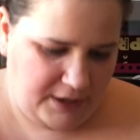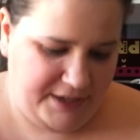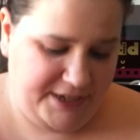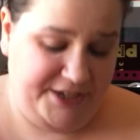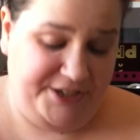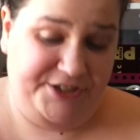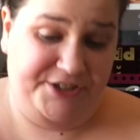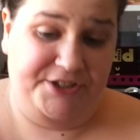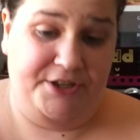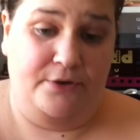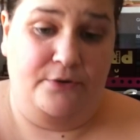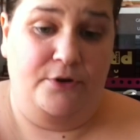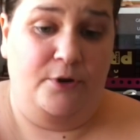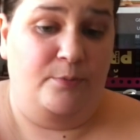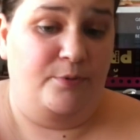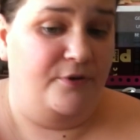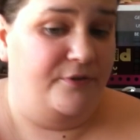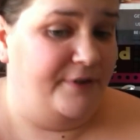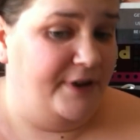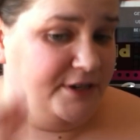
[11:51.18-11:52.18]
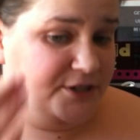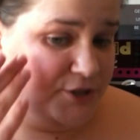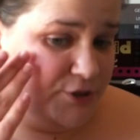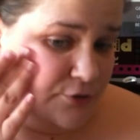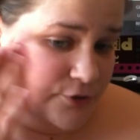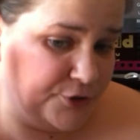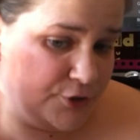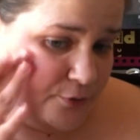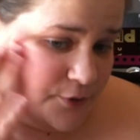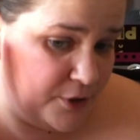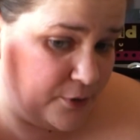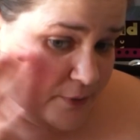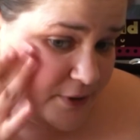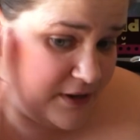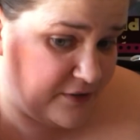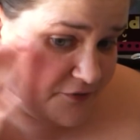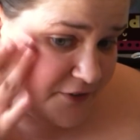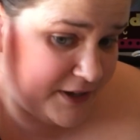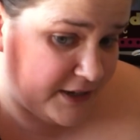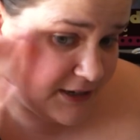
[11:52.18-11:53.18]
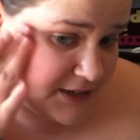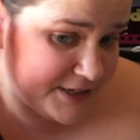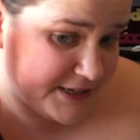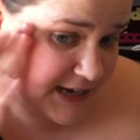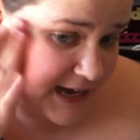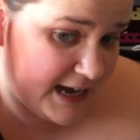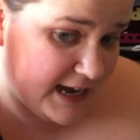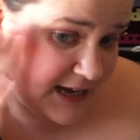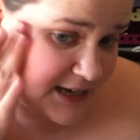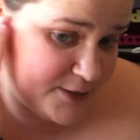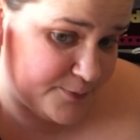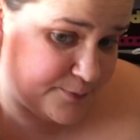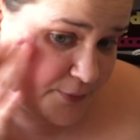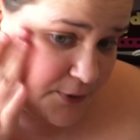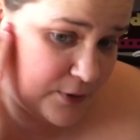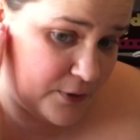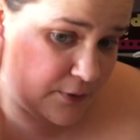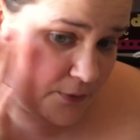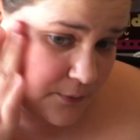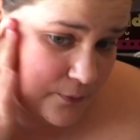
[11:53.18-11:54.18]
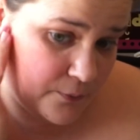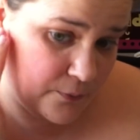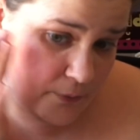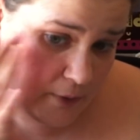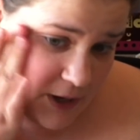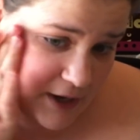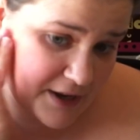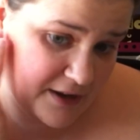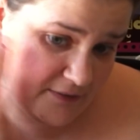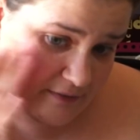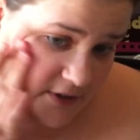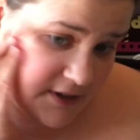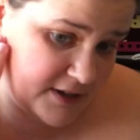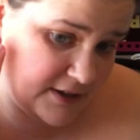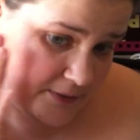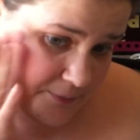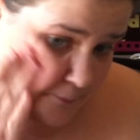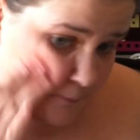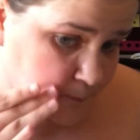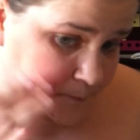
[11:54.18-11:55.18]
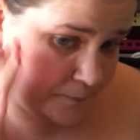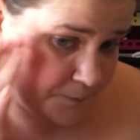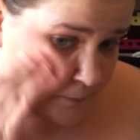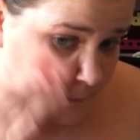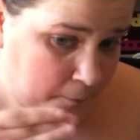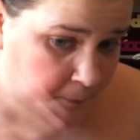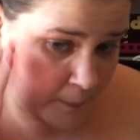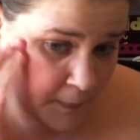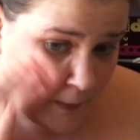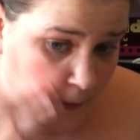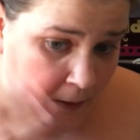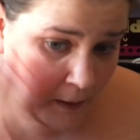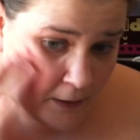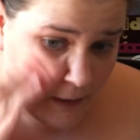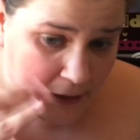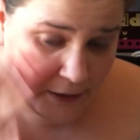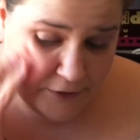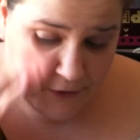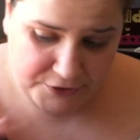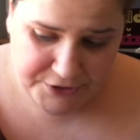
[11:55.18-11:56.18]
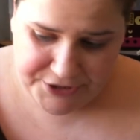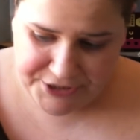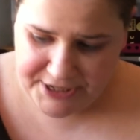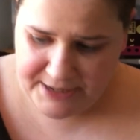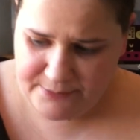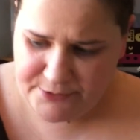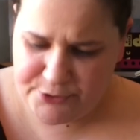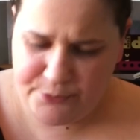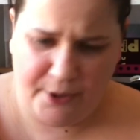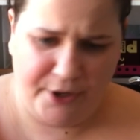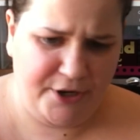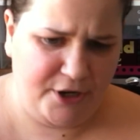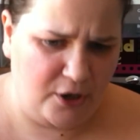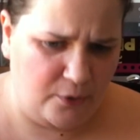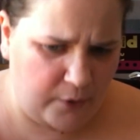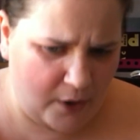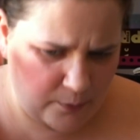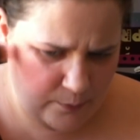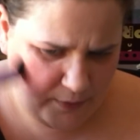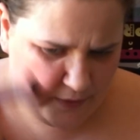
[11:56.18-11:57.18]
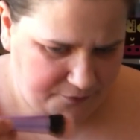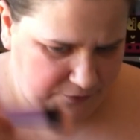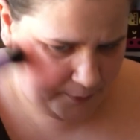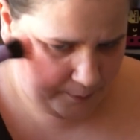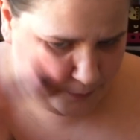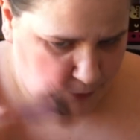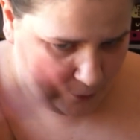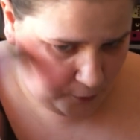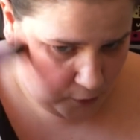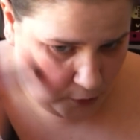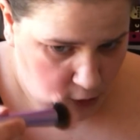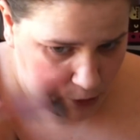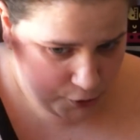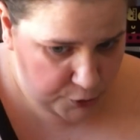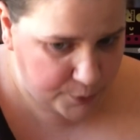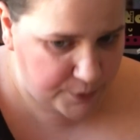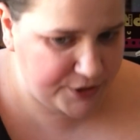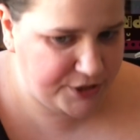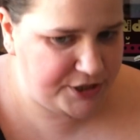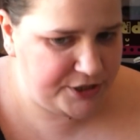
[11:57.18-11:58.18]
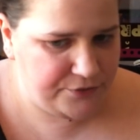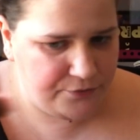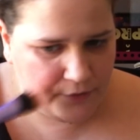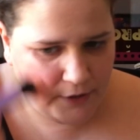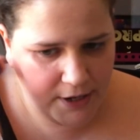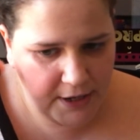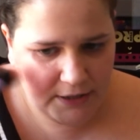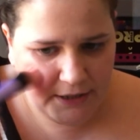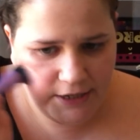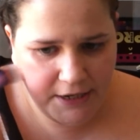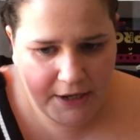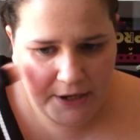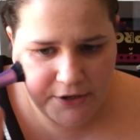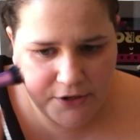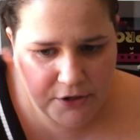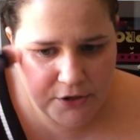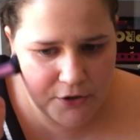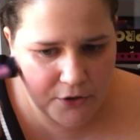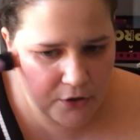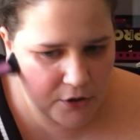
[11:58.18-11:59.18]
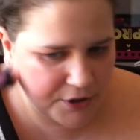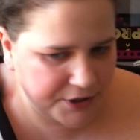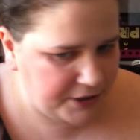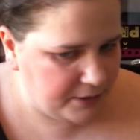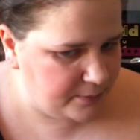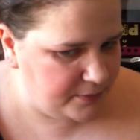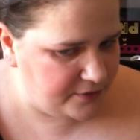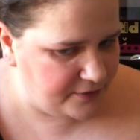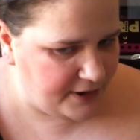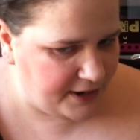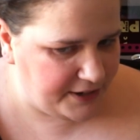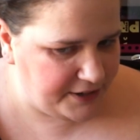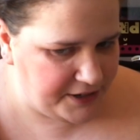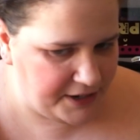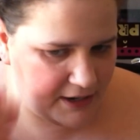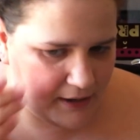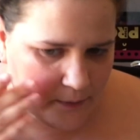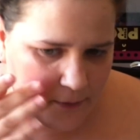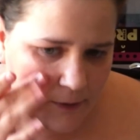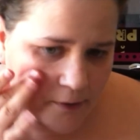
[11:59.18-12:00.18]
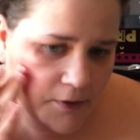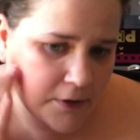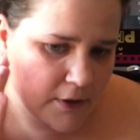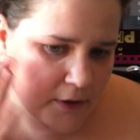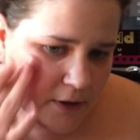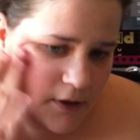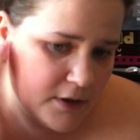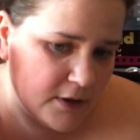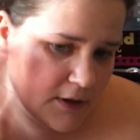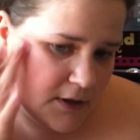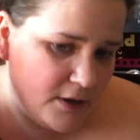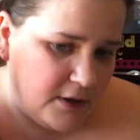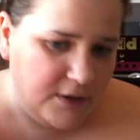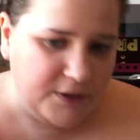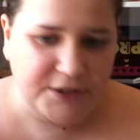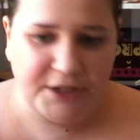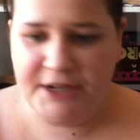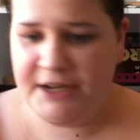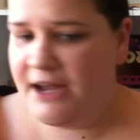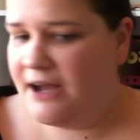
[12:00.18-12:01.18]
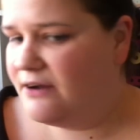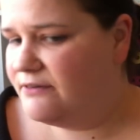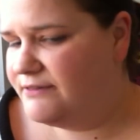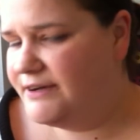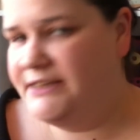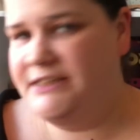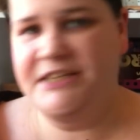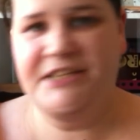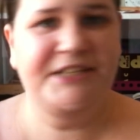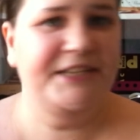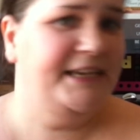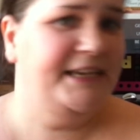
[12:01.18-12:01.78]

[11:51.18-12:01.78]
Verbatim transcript: this is so not professional doing it with your fingers, guys, but whatever. It doesn't seem to want to go on with the brush, which is really annoying me right now. You can't really